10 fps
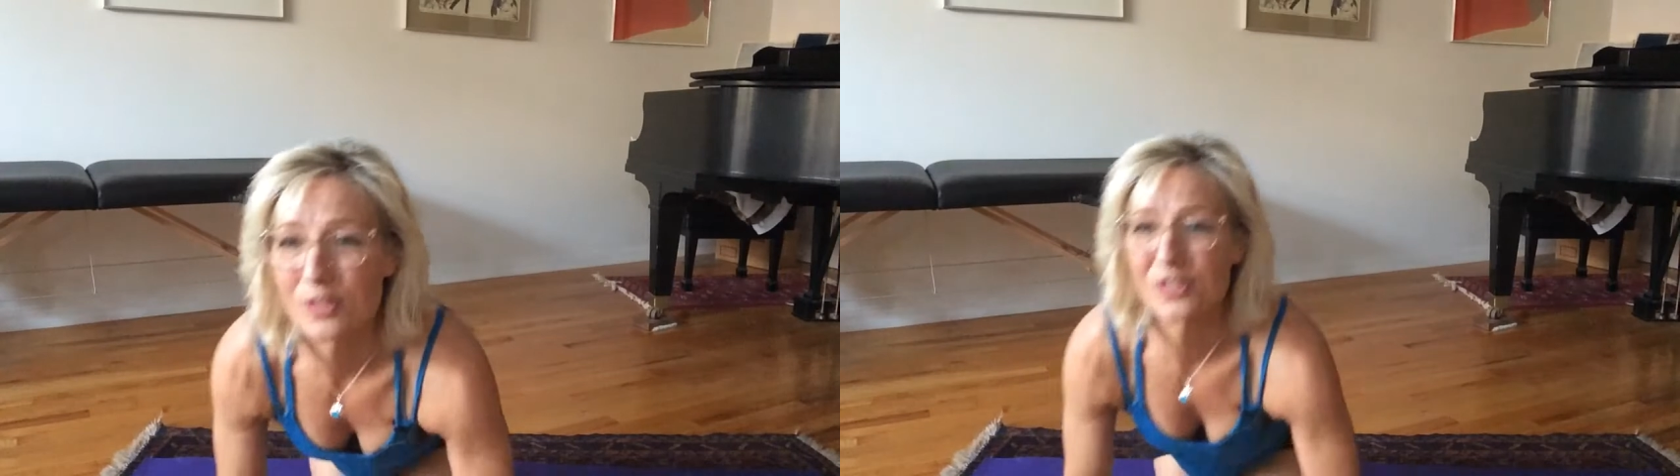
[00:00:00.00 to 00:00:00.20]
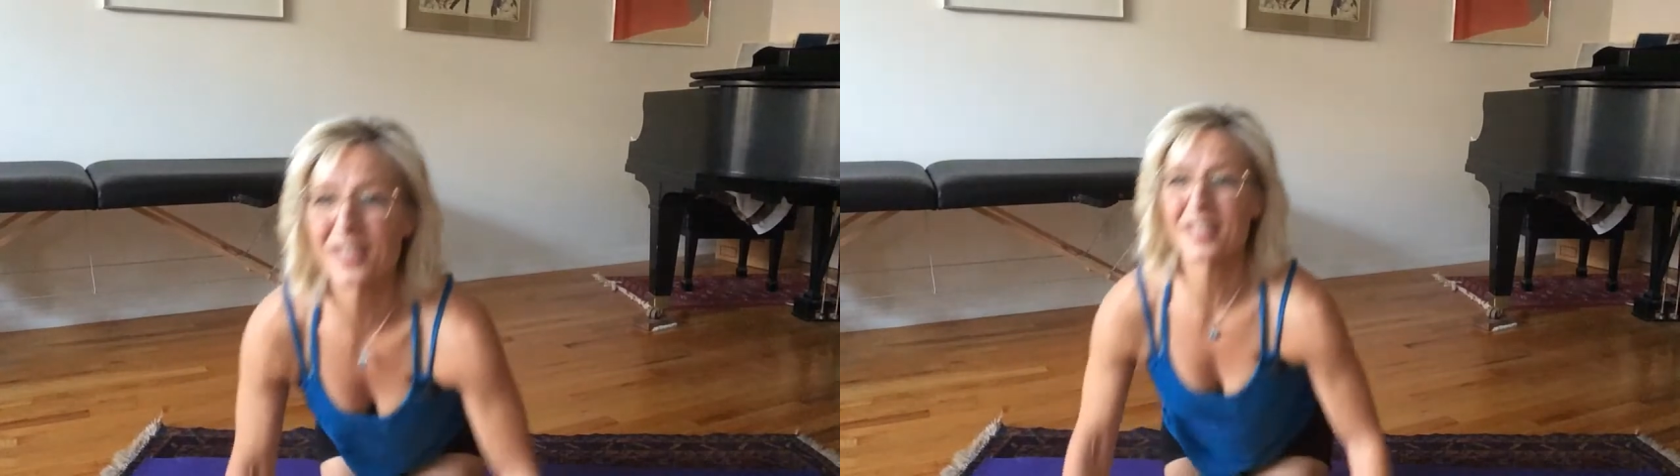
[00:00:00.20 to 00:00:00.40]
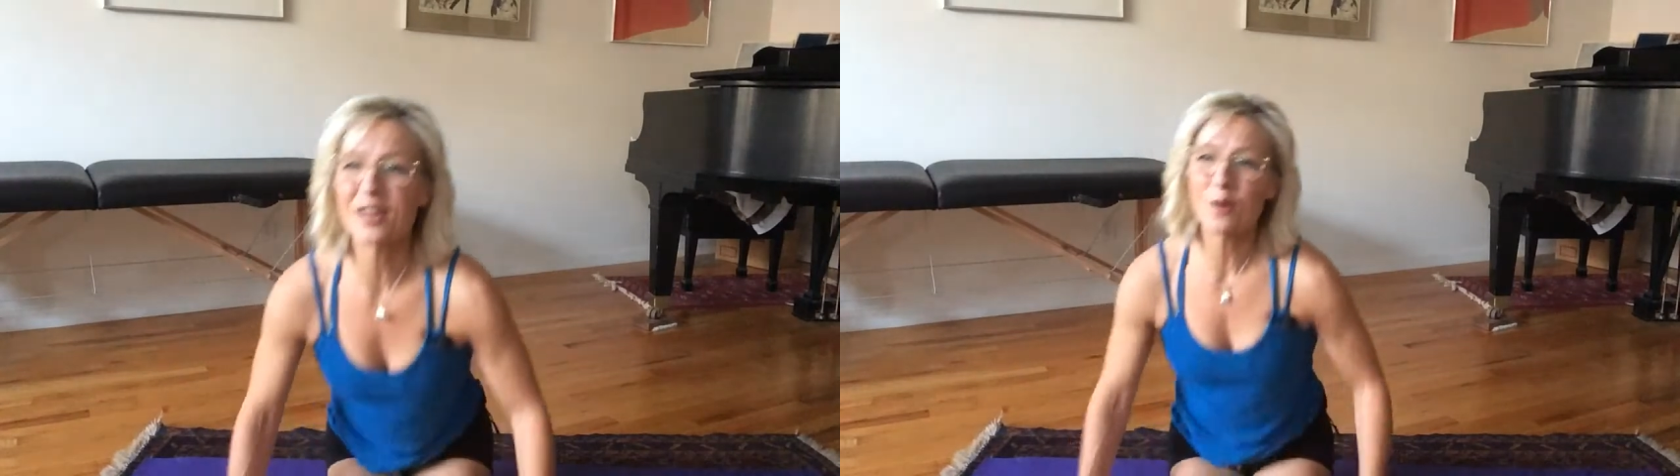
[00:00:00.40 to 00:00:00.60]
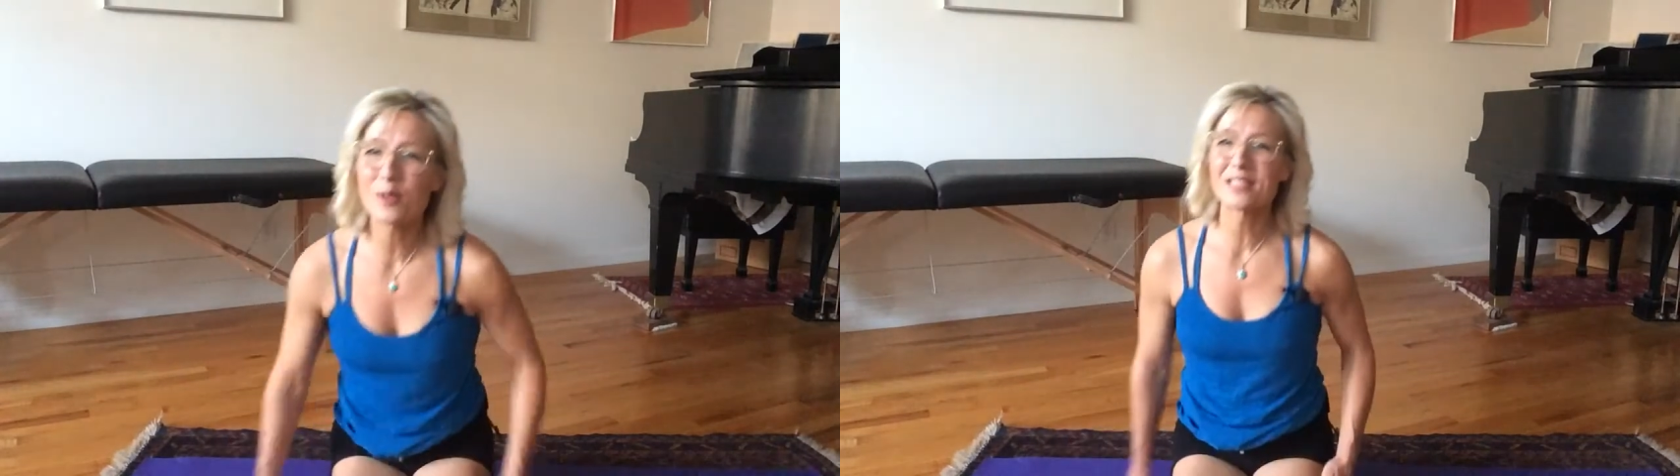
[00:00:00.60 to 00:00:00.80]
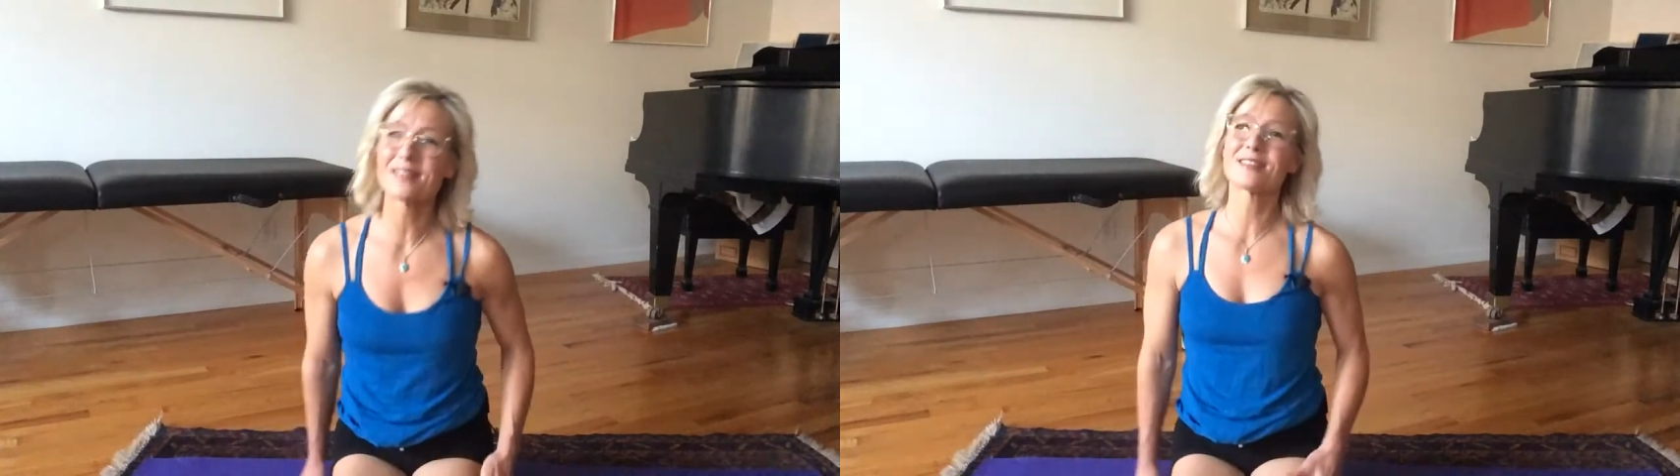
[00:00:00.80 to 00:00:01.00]
She said, we
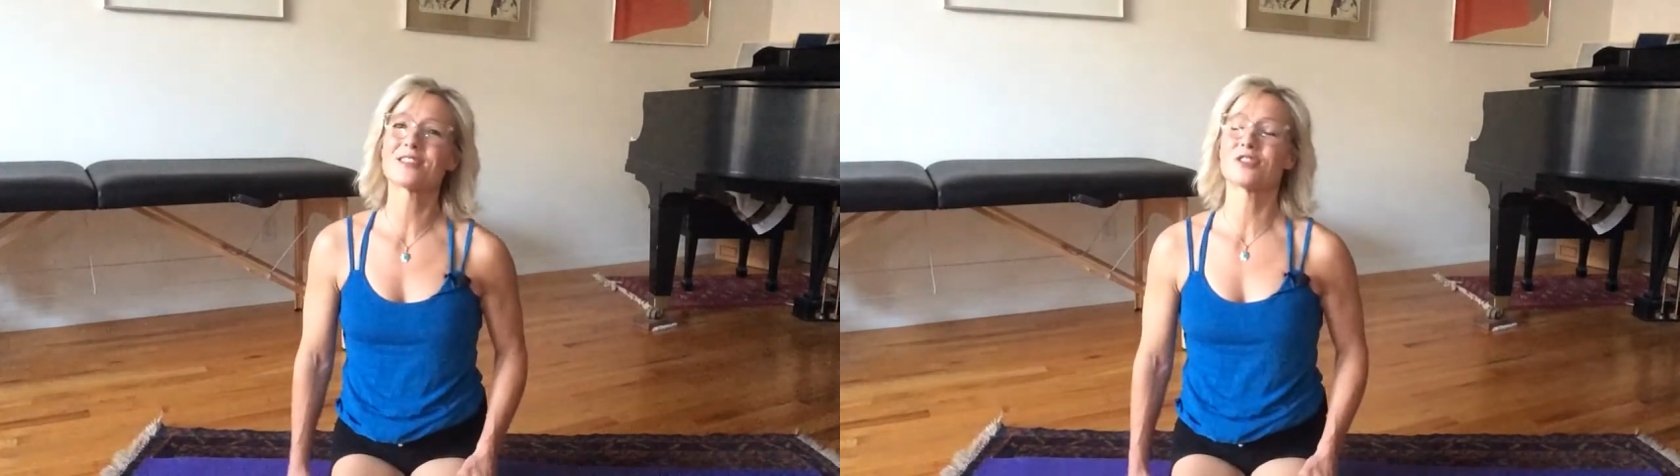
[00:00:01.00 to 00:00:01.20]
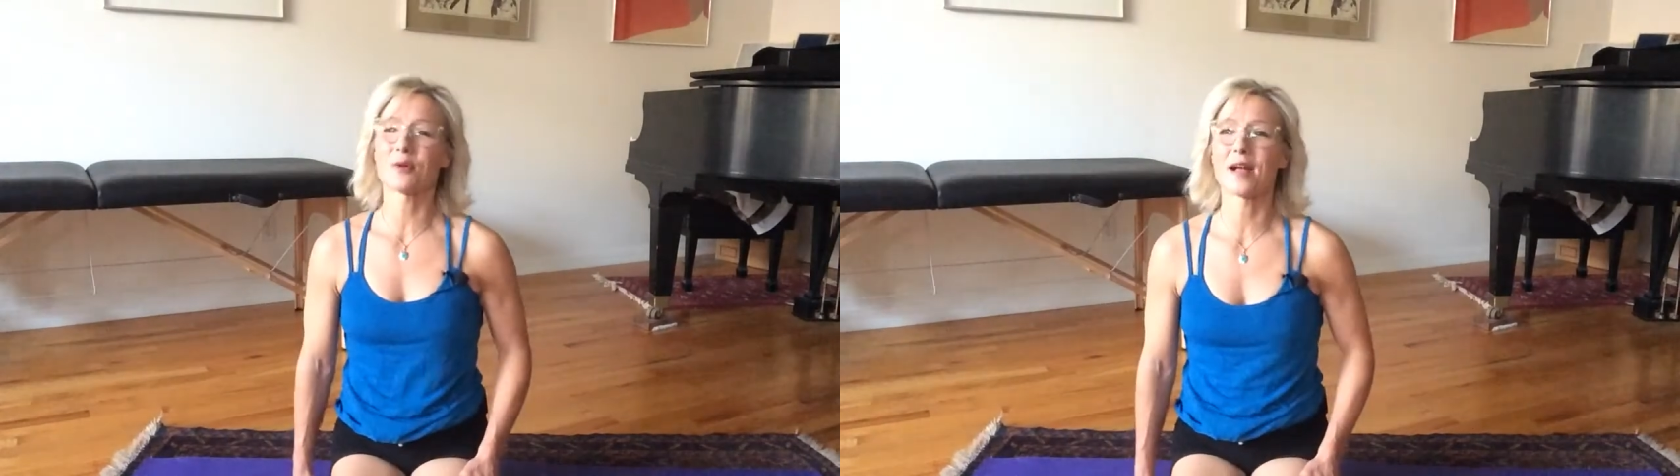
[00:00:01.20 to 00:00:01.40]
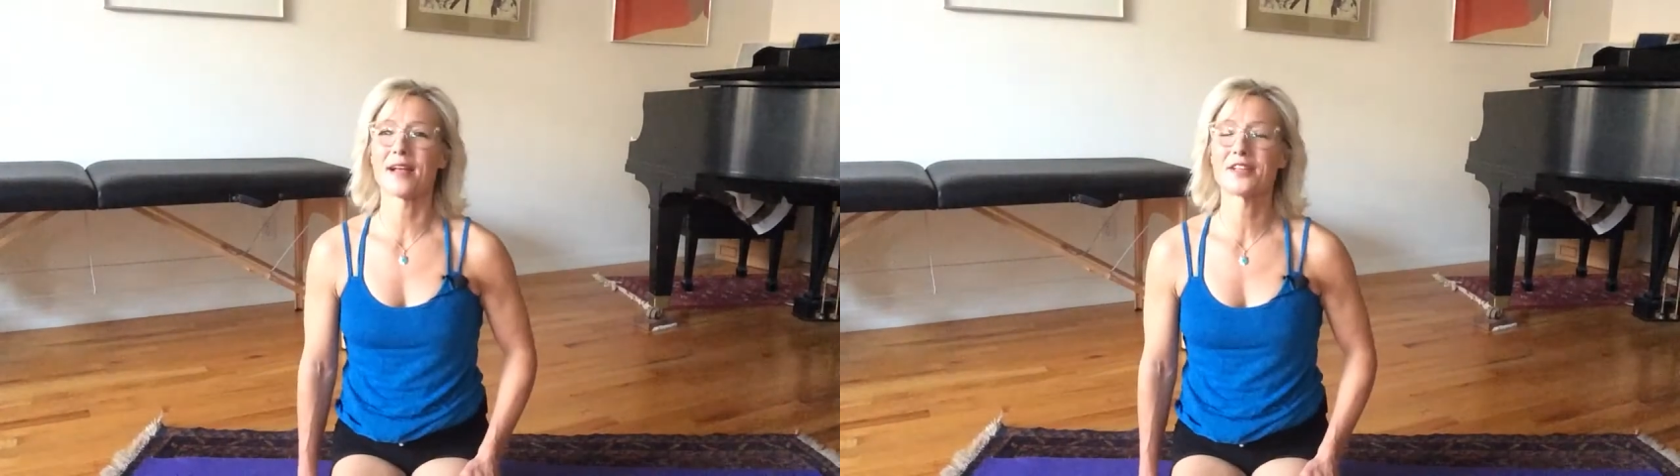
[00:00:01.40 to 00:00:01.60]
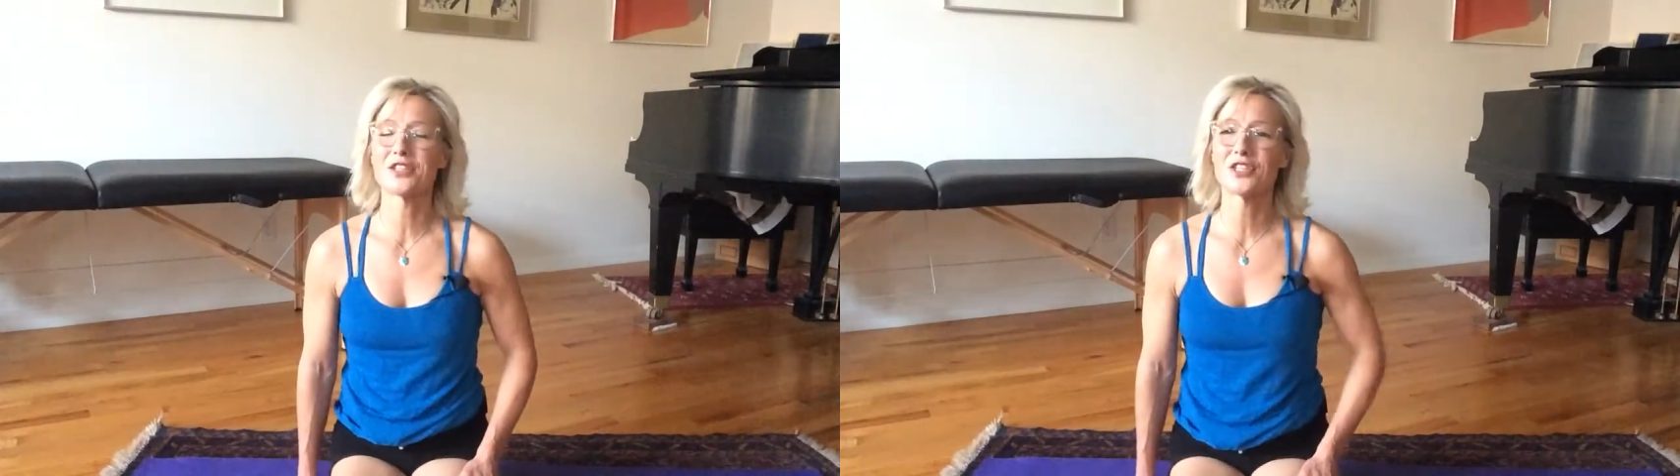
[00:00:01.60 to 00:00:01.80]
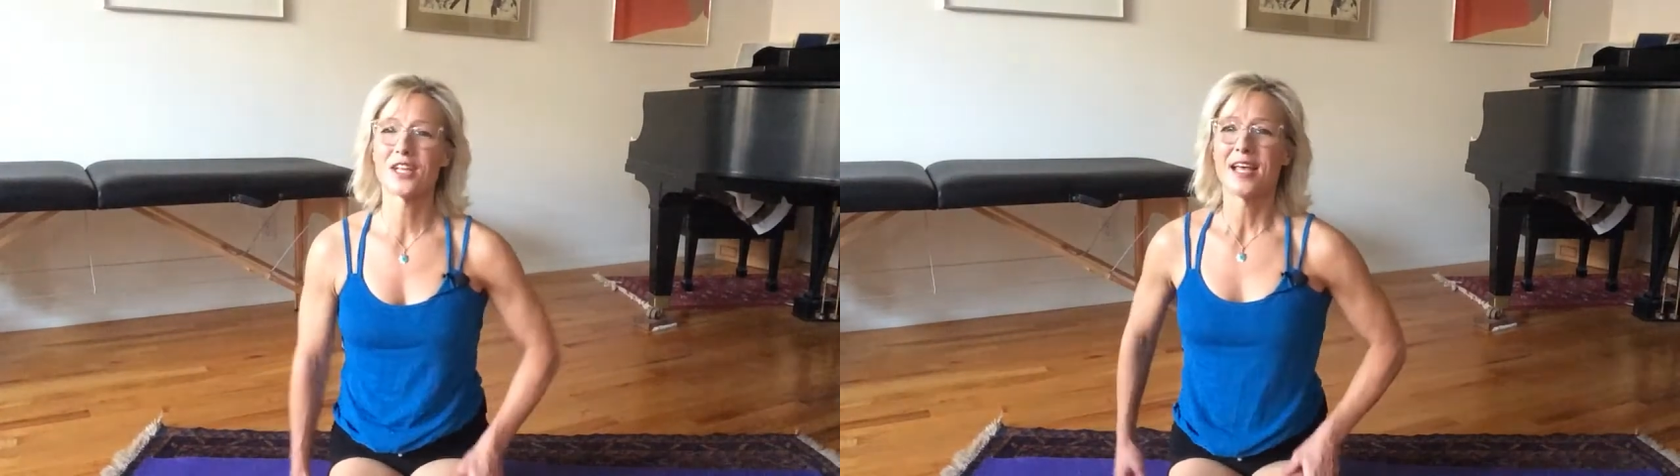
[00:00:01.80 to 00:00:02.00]
did this stretch,